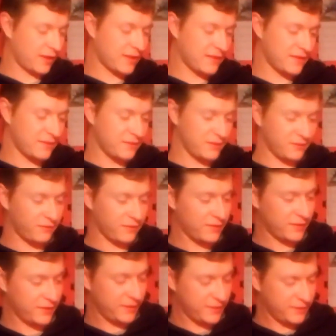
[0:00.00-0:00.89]
I can tell you
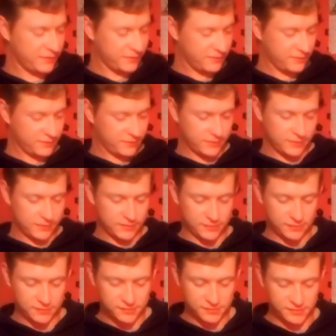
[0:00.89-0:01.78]
really,
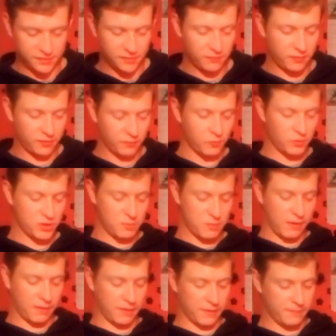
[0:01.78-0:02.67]
because I don't know much
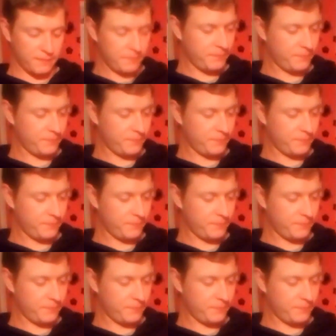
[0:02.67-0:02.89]
about it.